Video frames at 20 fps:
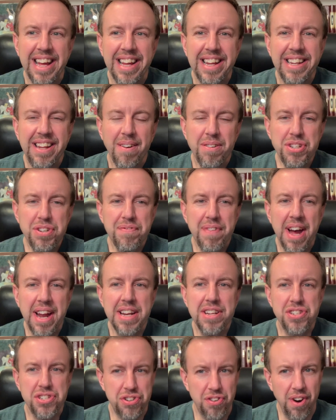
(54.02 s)
Don't you find
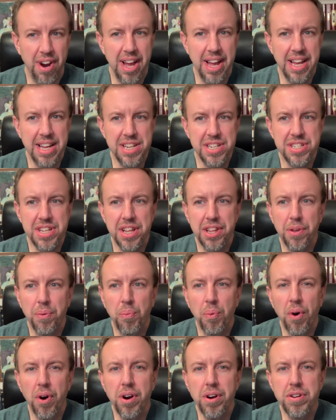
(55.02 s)
it strange that the
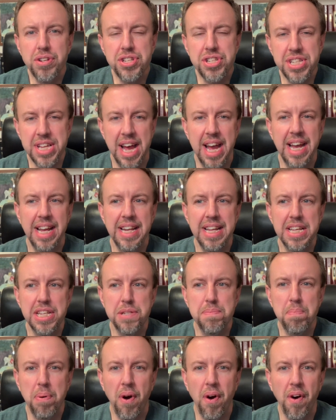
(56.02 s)
word saint is
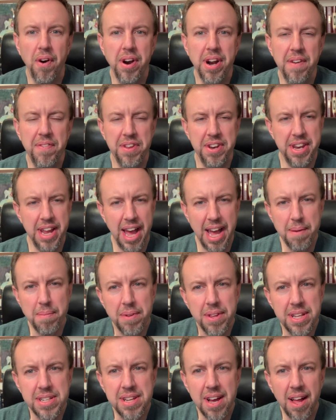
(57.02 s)
part of the name
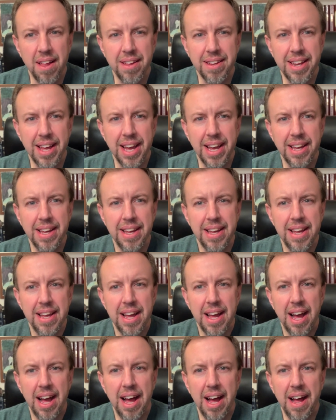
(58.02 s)
of this holiday?
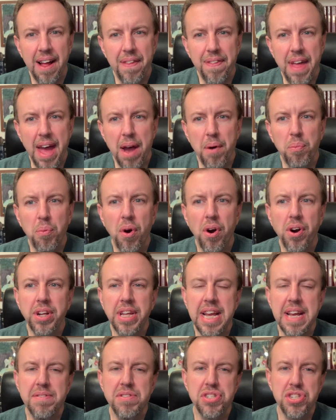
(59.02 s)
That word
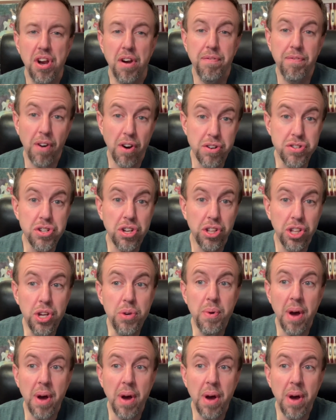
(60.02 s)
gives us our first clue,